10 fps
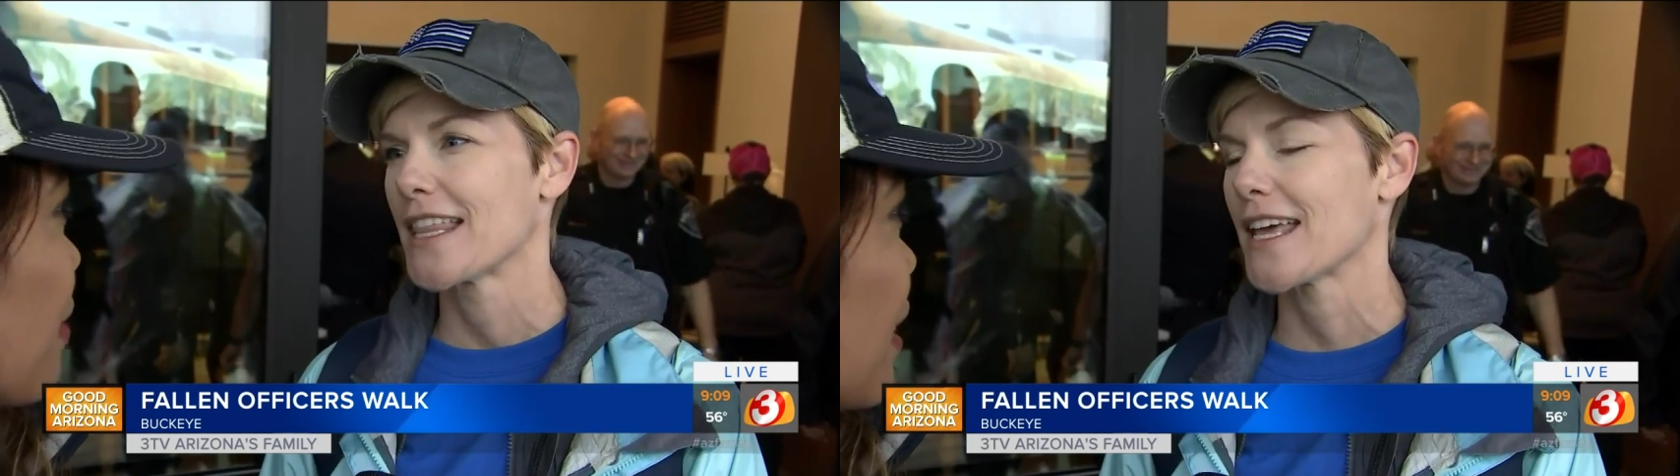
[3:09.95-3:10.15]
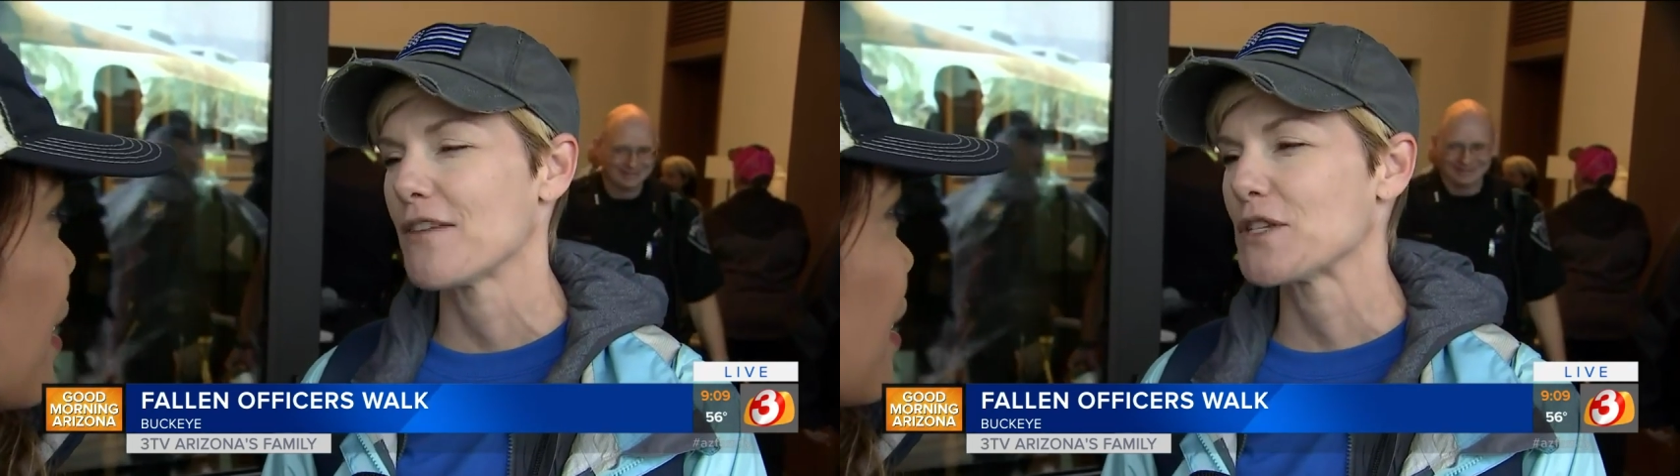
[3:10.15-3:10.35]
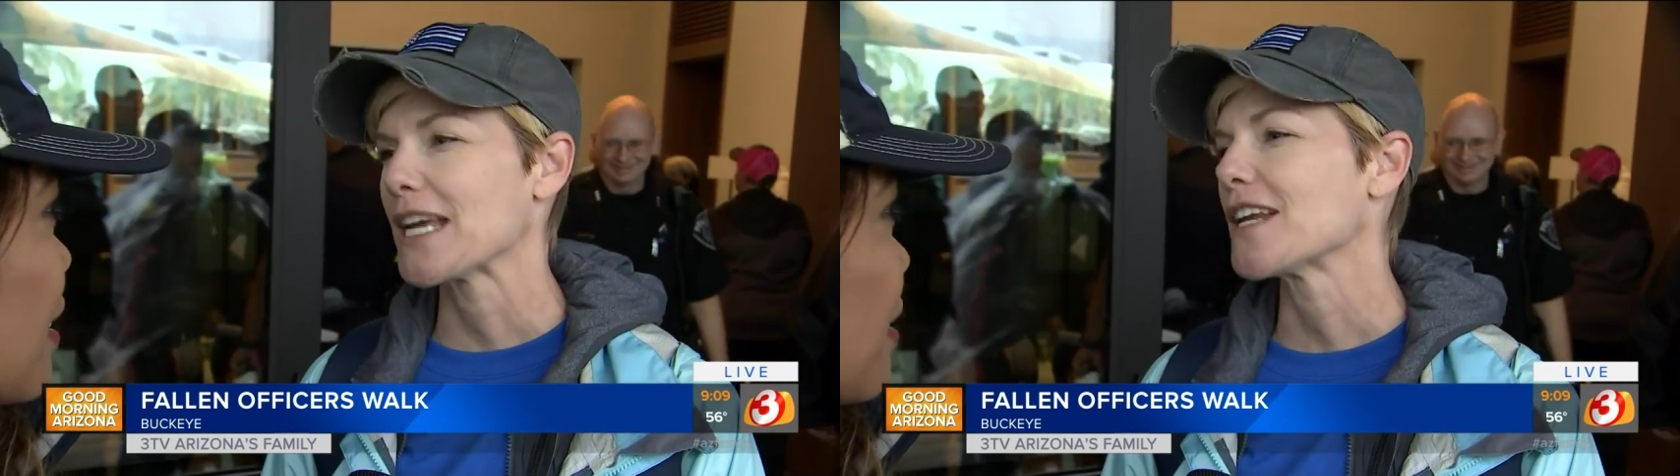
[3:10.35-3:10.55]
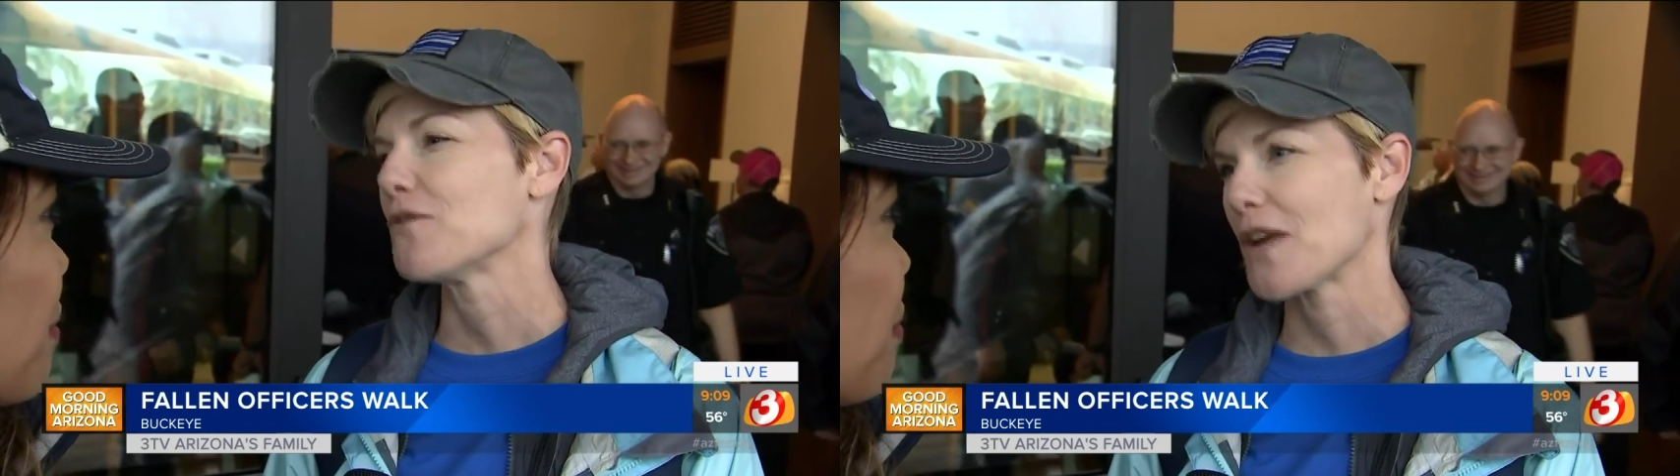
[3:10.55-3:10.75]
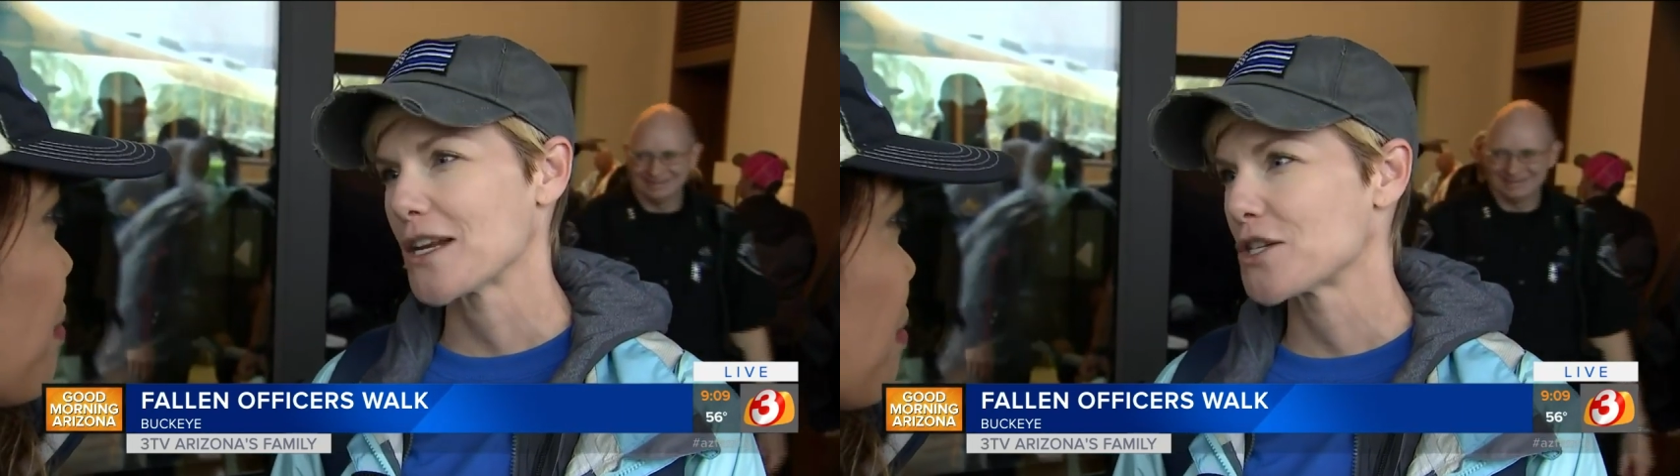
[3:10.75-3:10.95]
They've taken
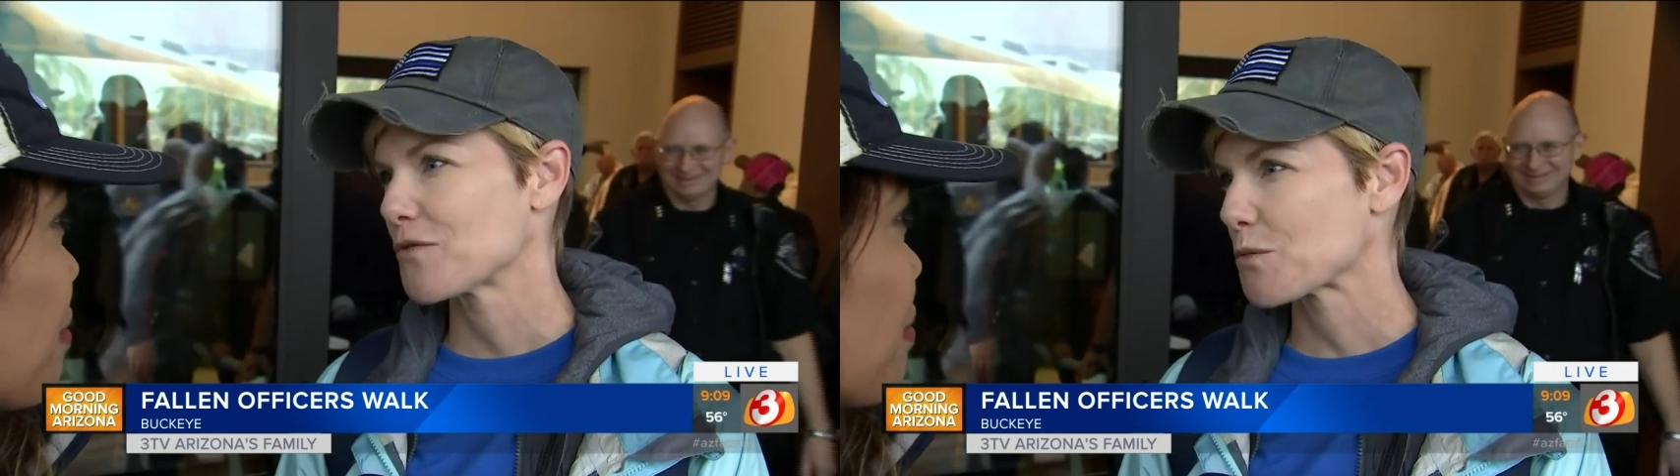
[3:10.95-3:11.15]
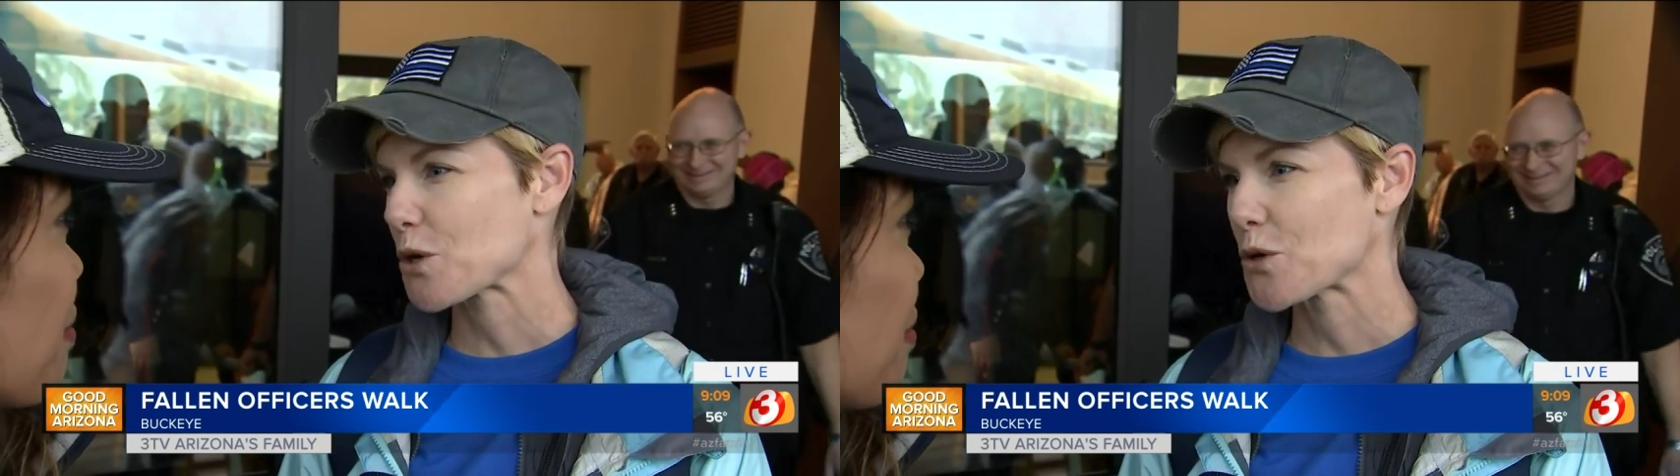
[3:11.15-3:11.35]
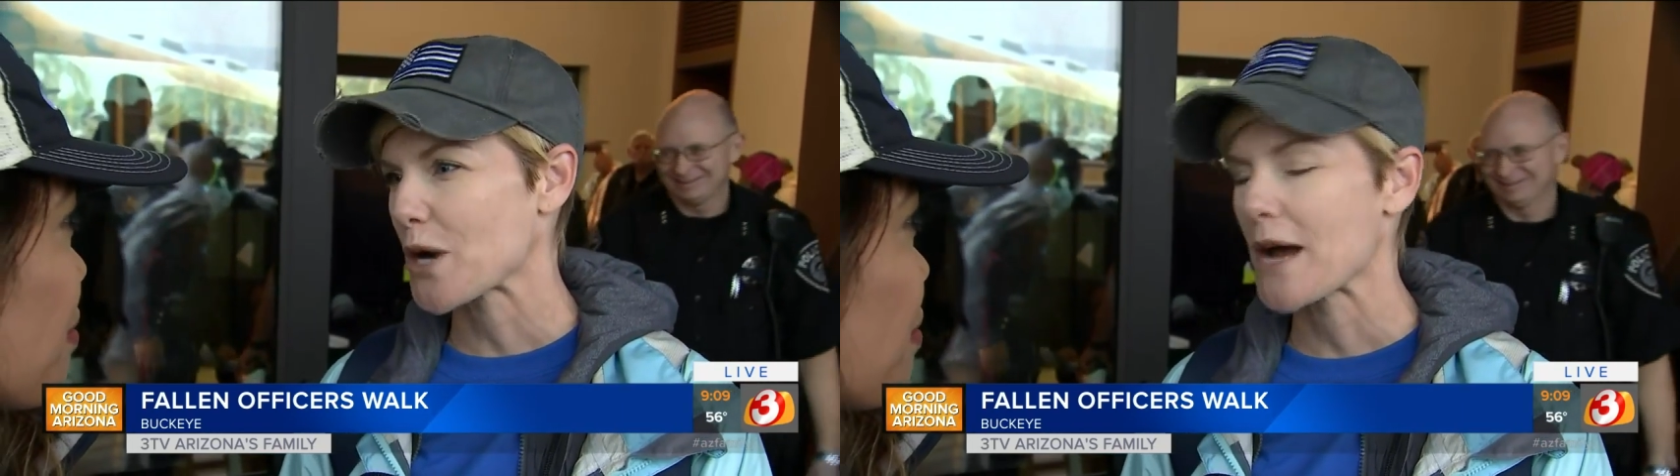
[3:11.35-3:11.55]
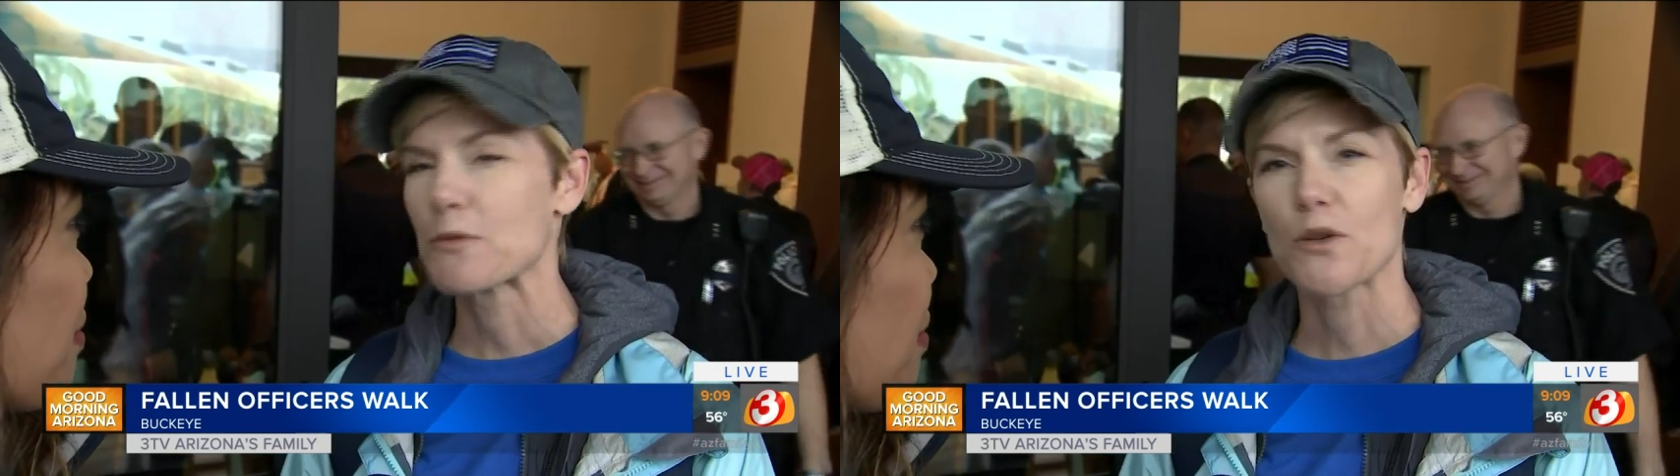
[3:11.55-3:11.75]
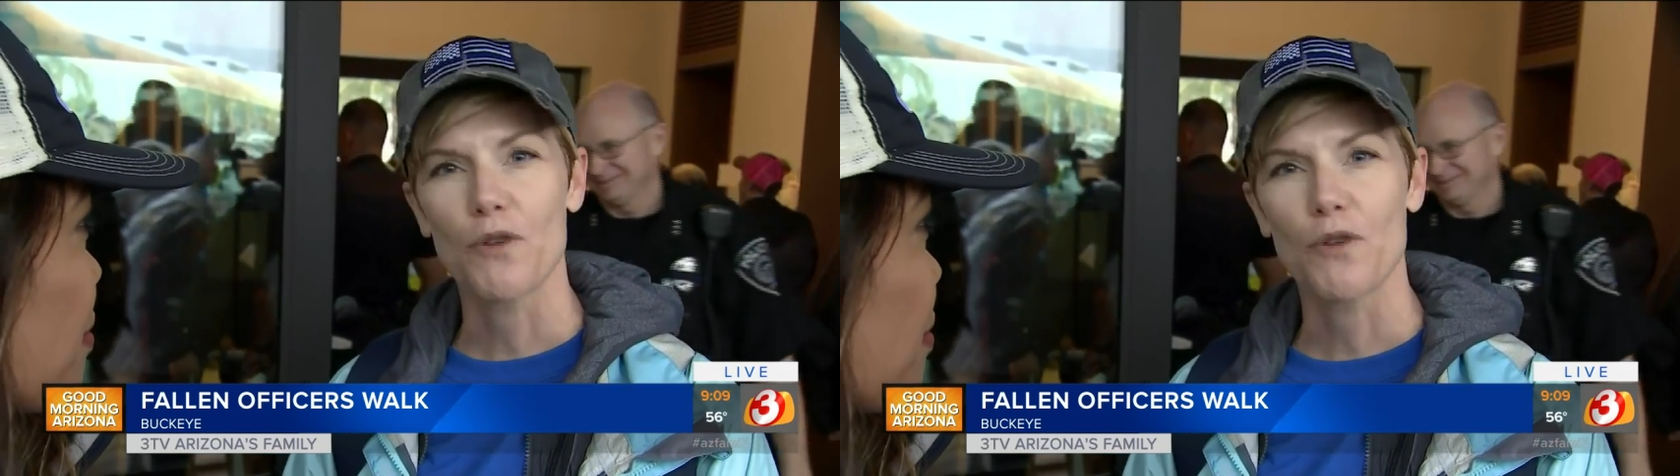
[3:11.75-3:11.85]
advantage of the programs.